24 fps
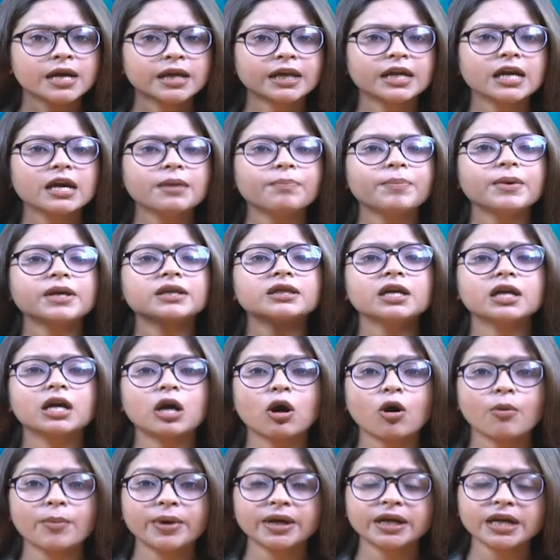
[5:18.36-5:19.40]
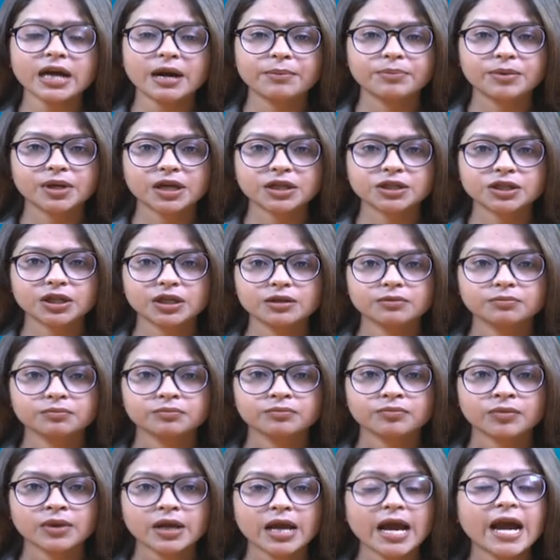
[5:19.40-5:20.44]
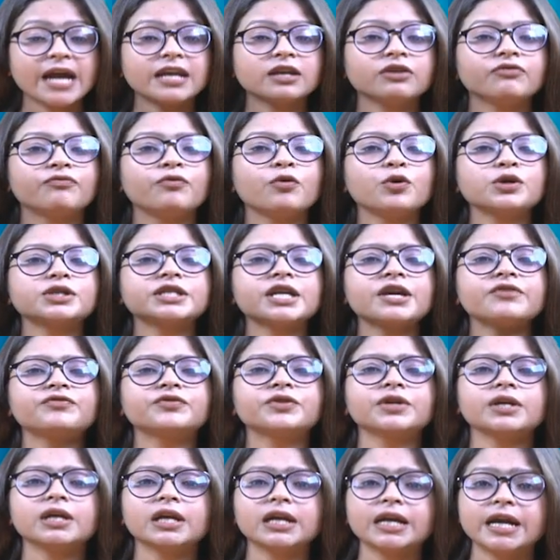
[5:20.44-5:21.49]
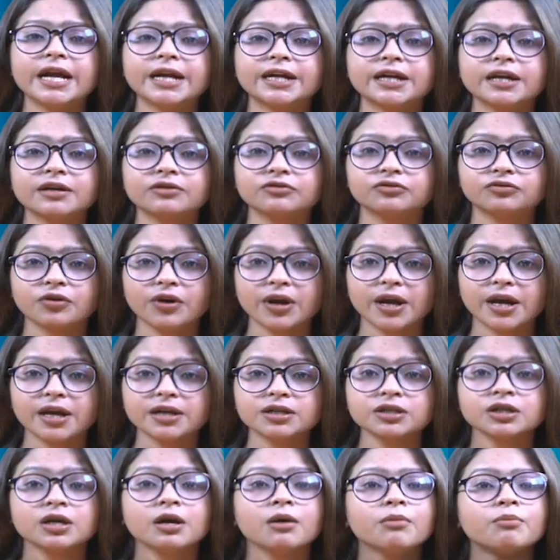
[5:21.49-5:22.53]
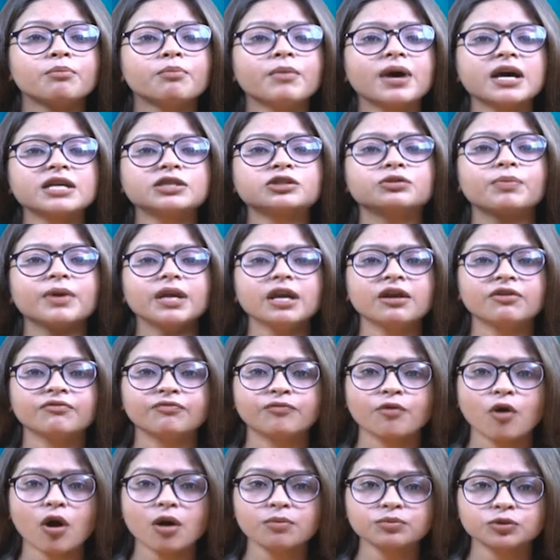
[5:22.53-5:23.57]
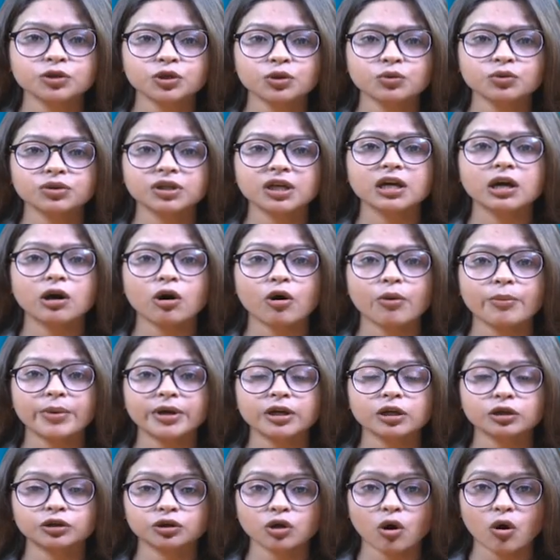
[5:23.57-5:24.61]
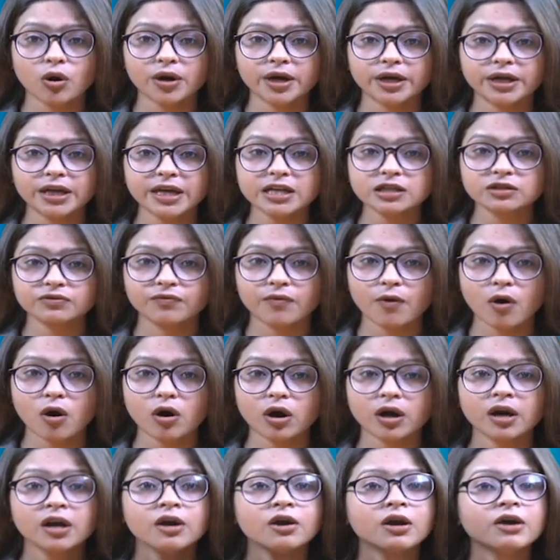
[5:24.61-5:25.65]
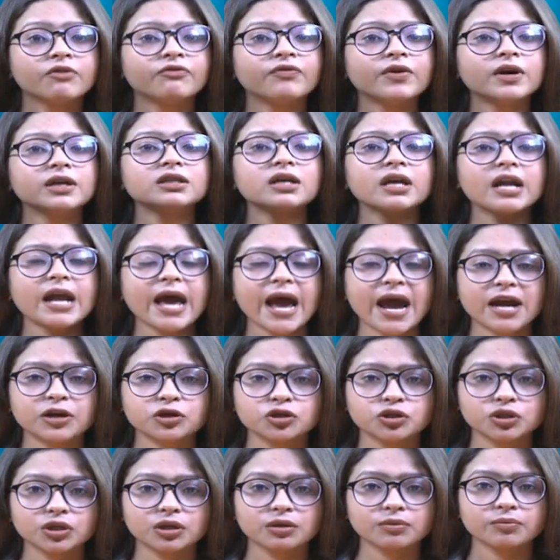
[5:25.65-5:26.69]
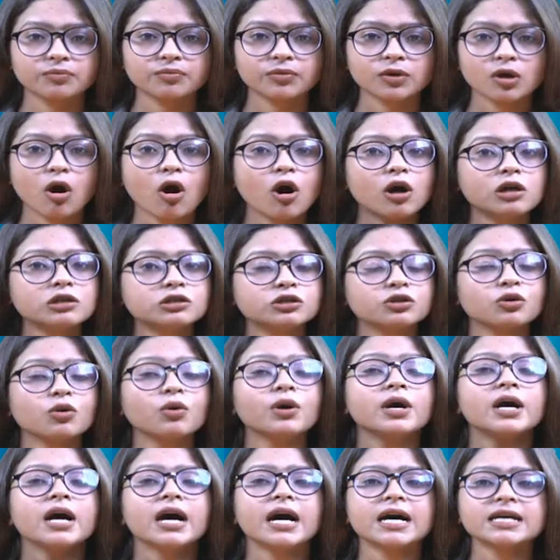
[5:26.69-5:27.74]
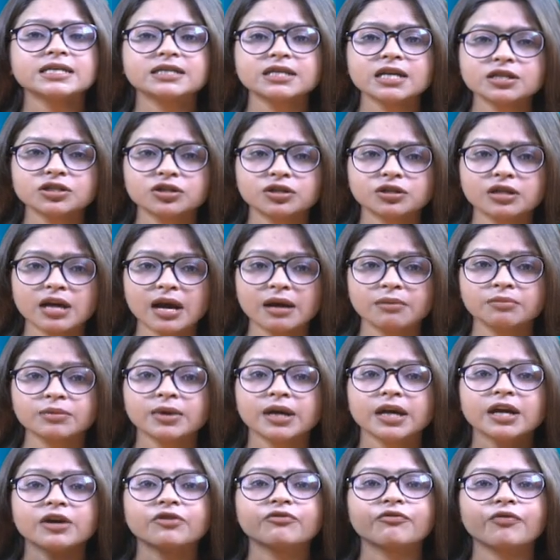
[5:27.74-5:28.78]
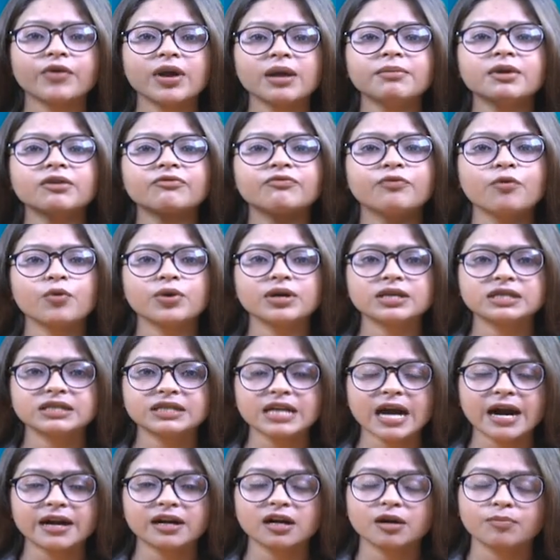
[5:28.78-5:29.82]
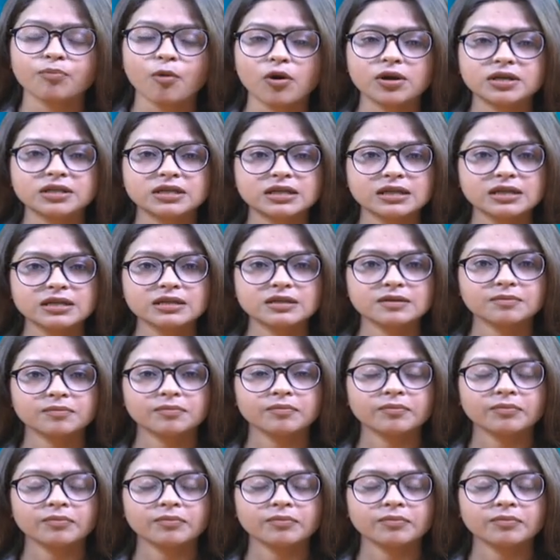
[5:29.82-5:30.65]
Keeping the government updated. Any food safety related threat must be informed to the government authorities for further action. Also, assist them in framing food standard policies.